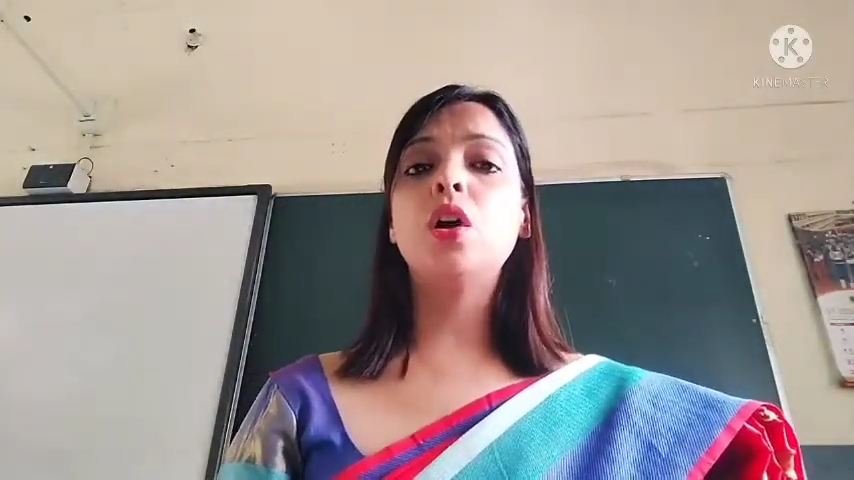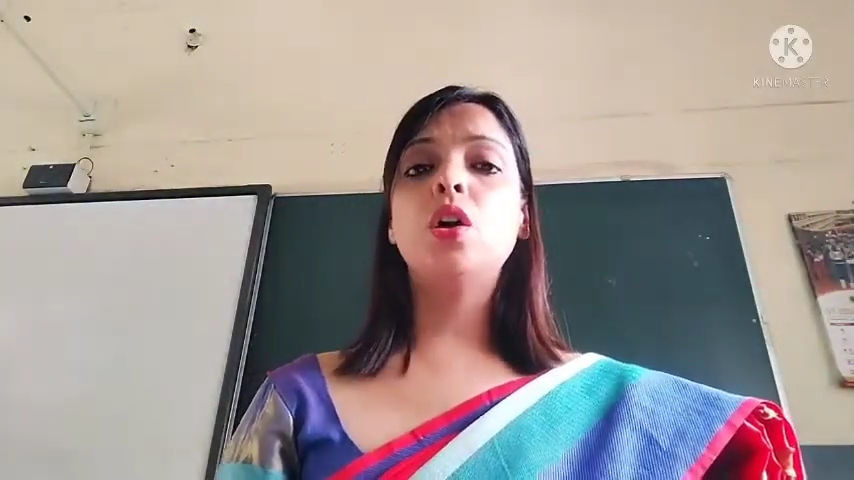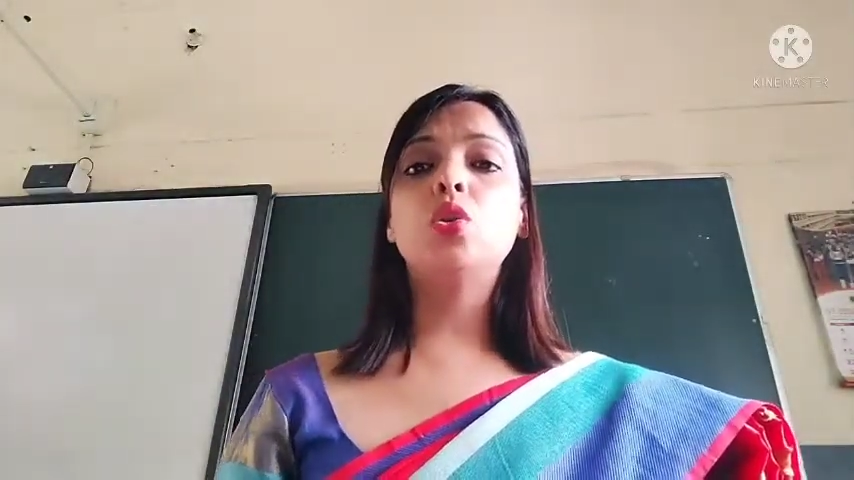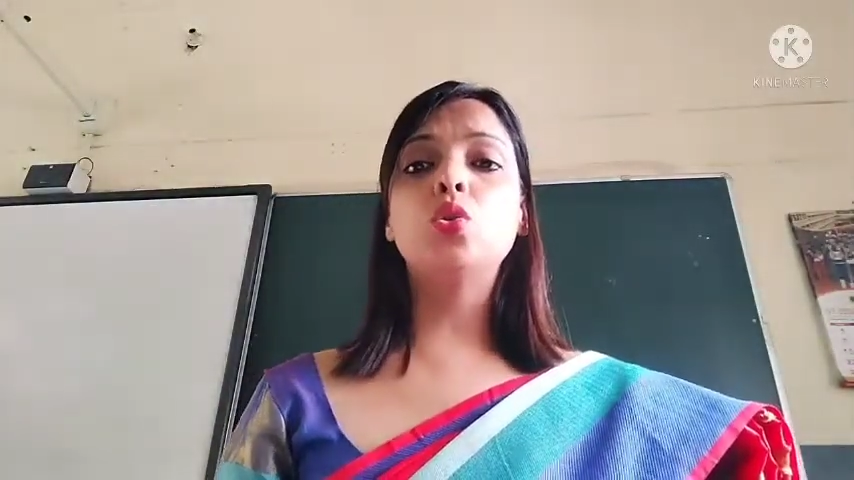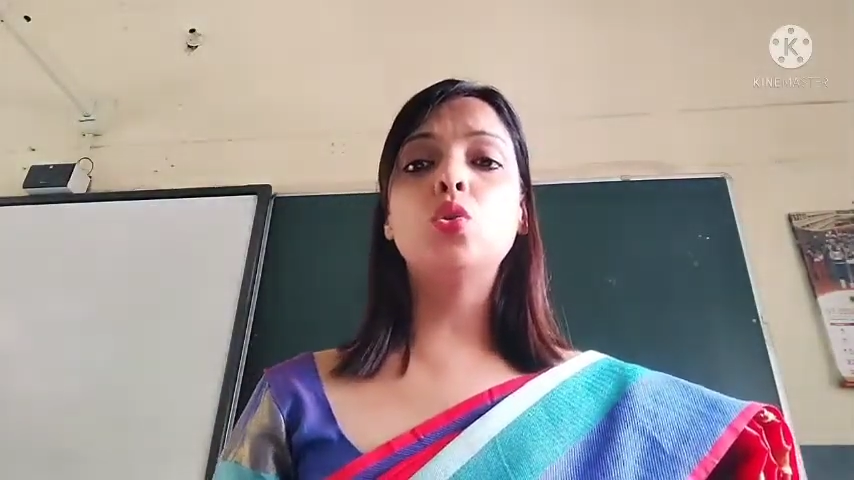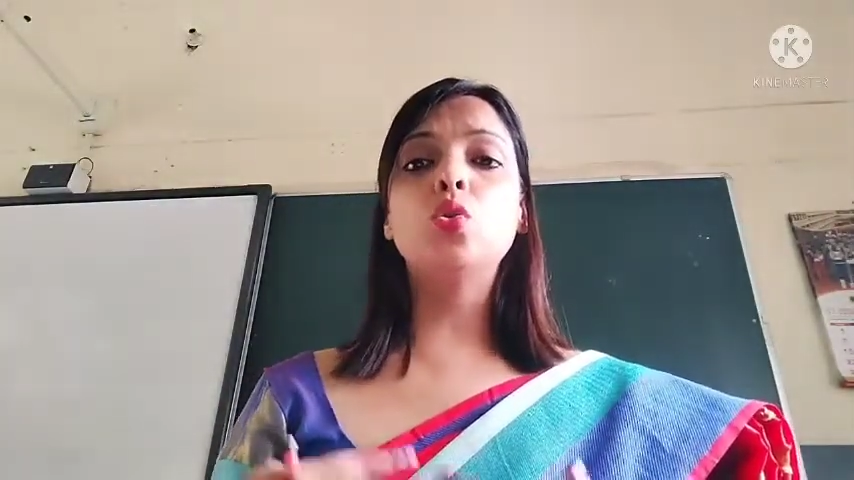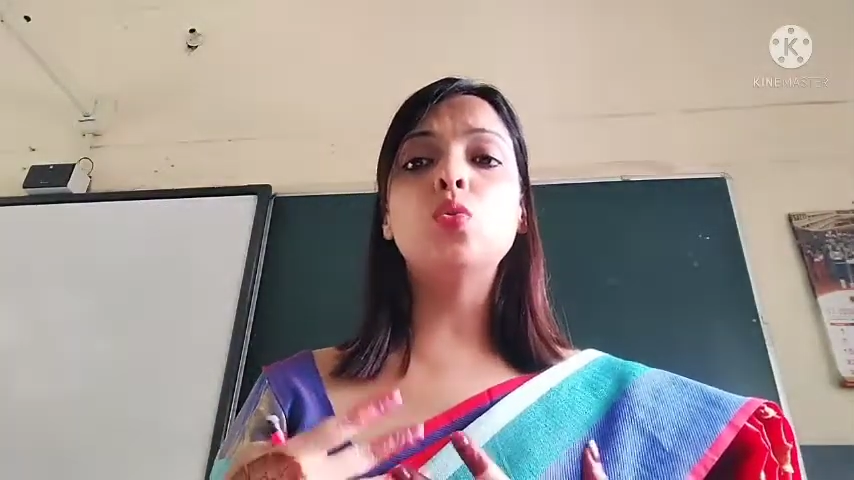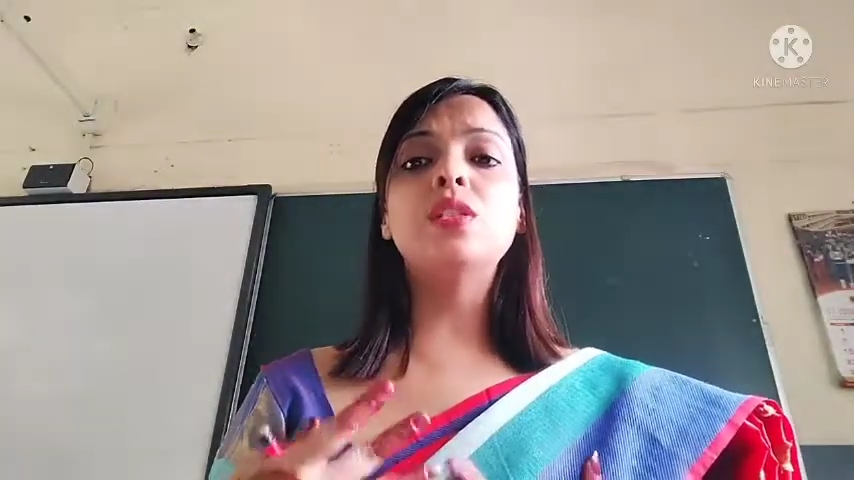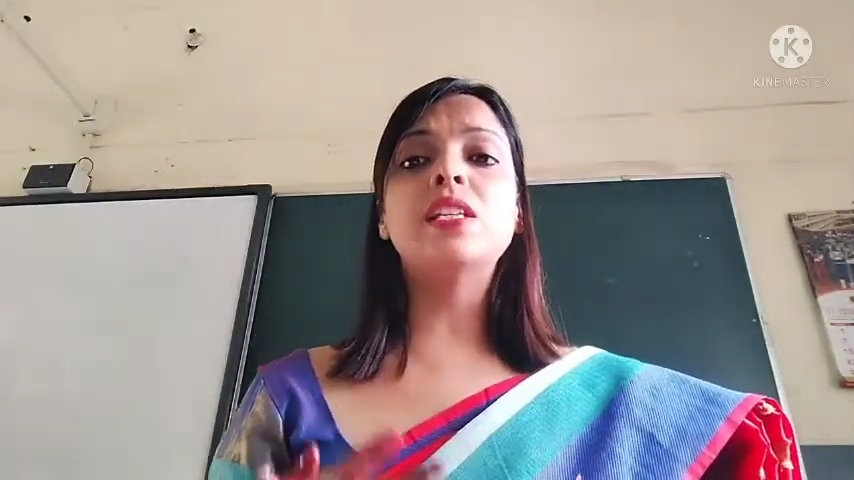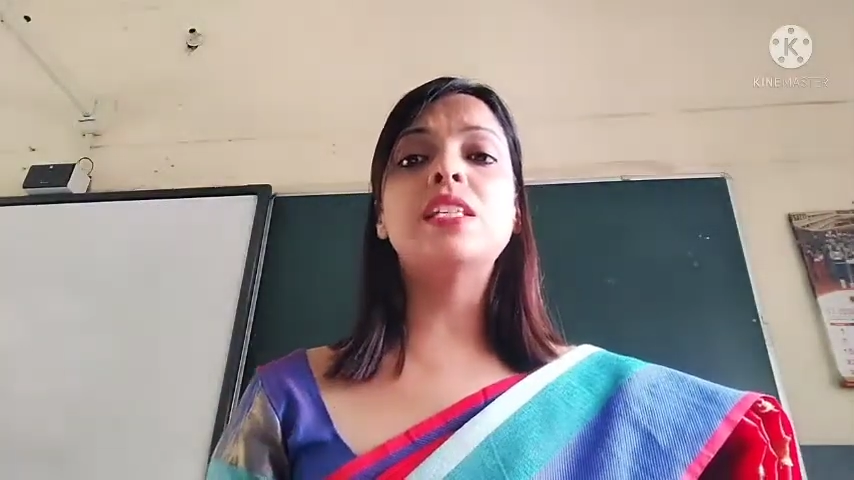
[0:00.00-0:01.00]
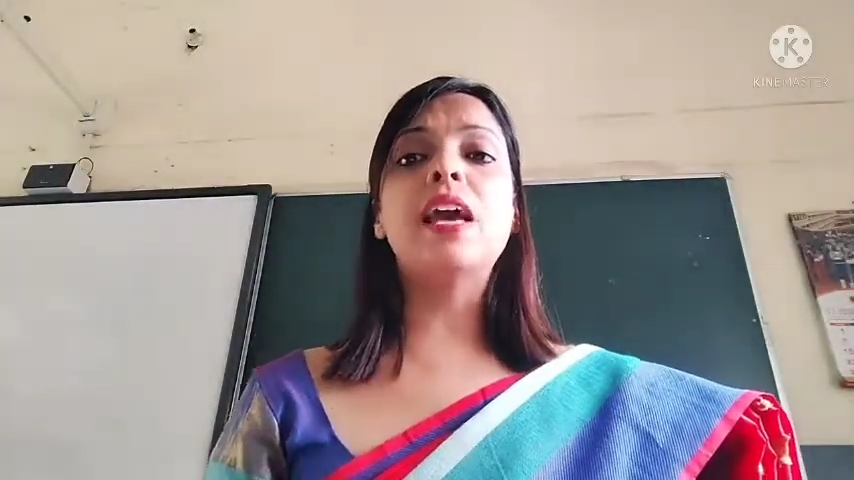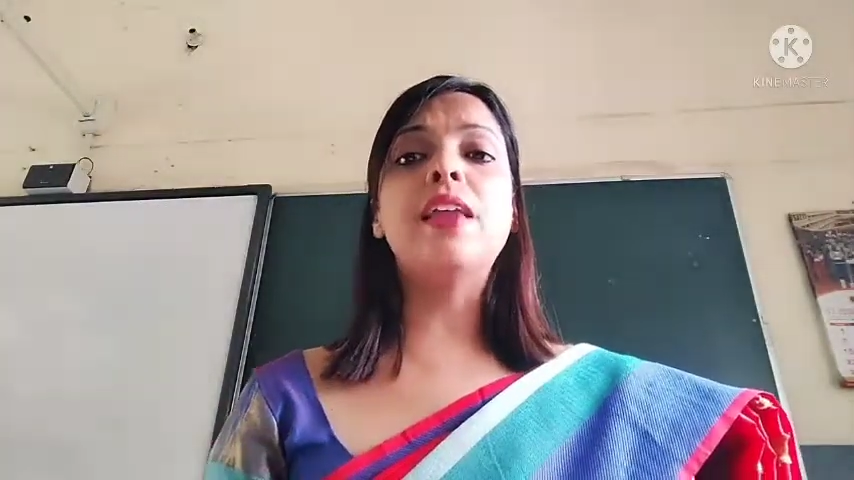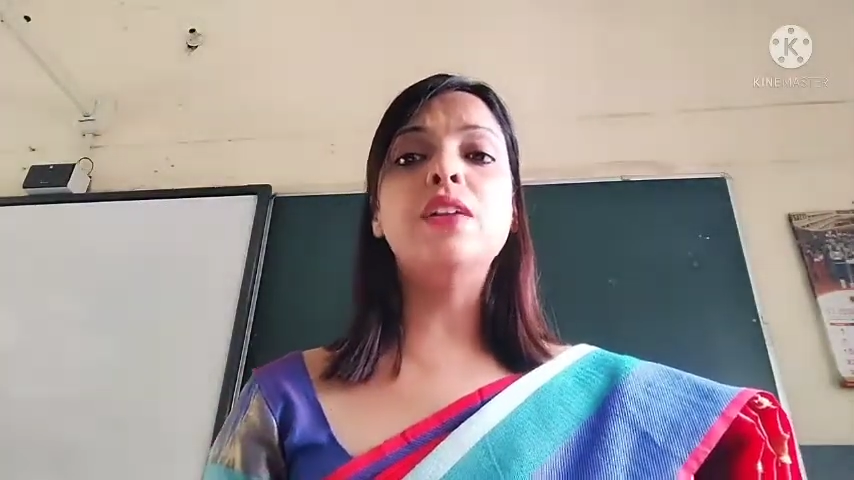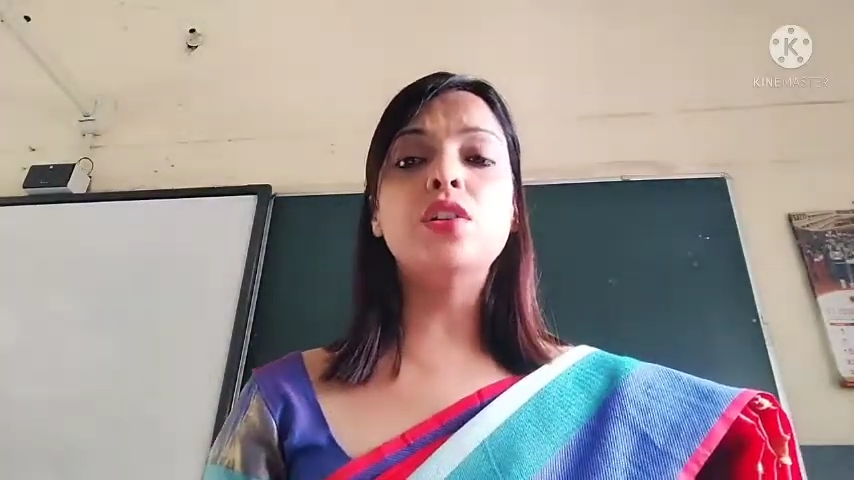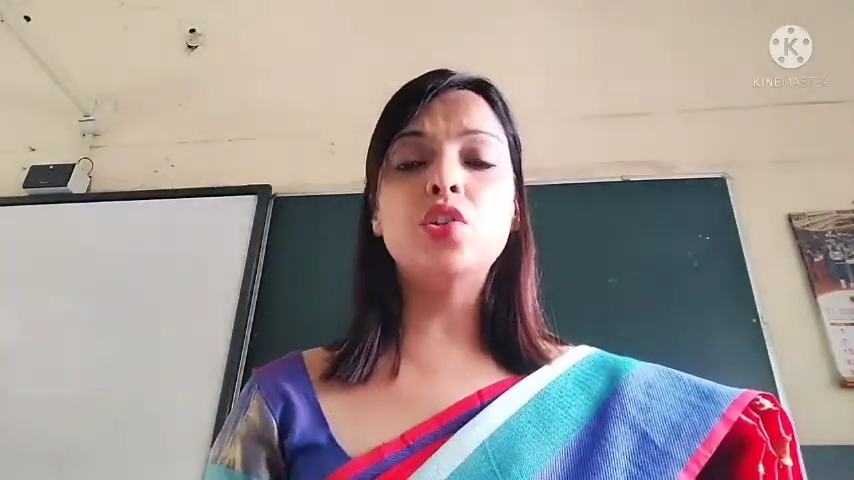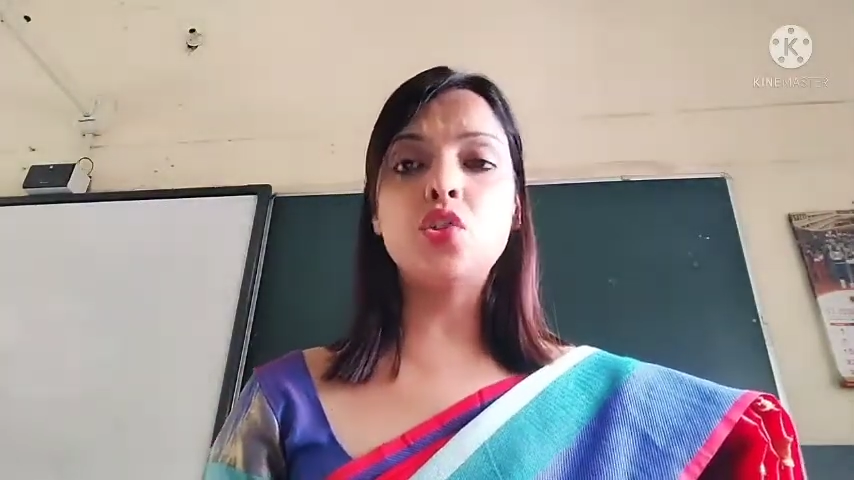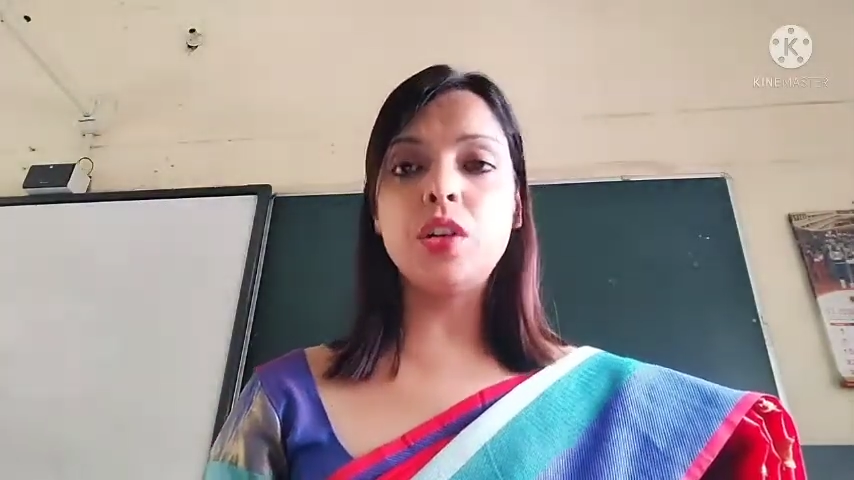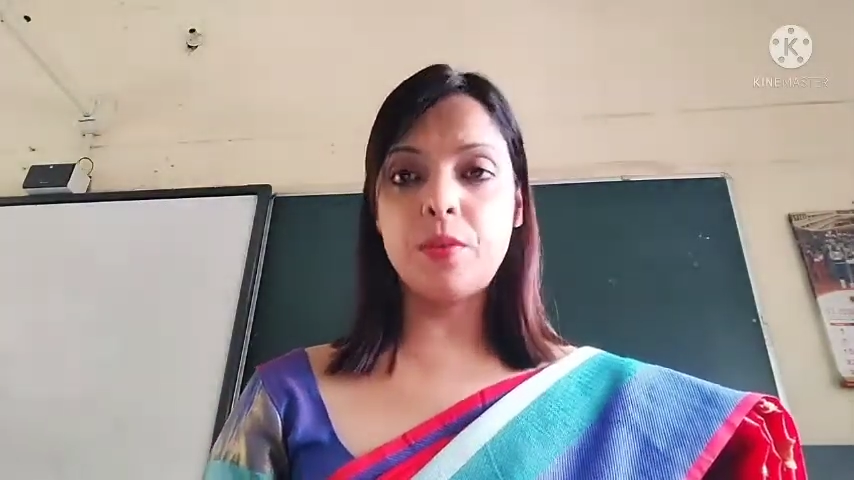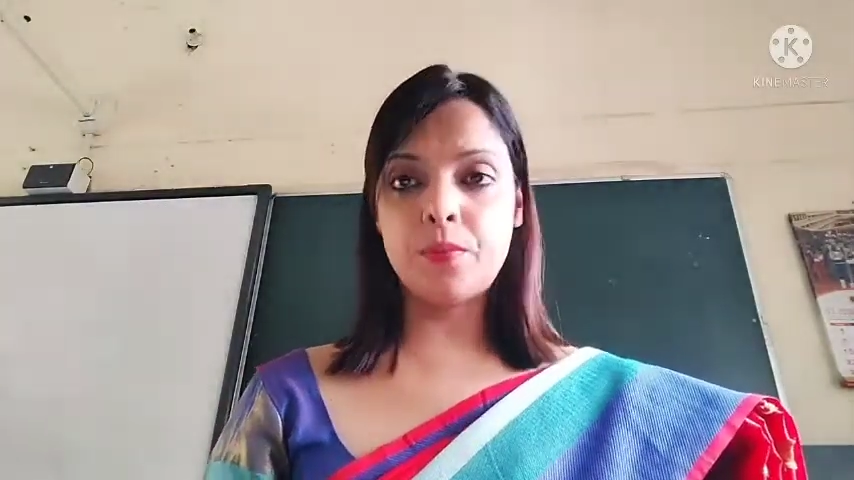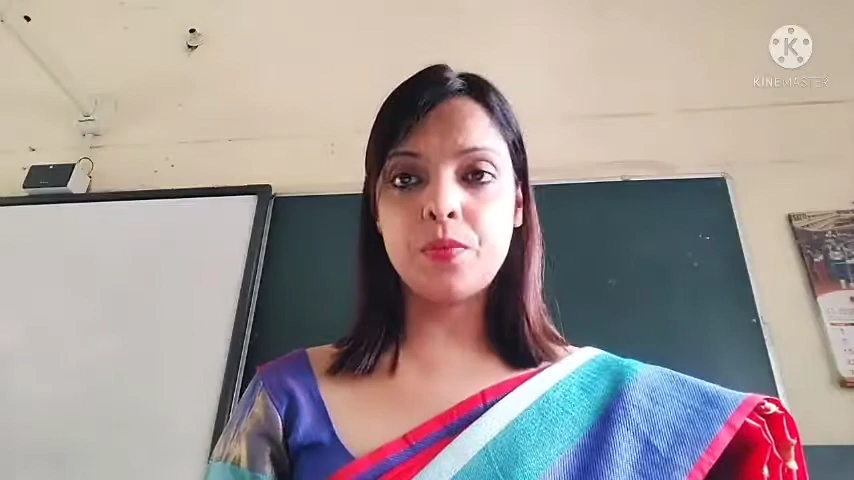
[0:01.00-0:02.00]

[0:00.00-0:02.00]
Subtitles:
to use his energy,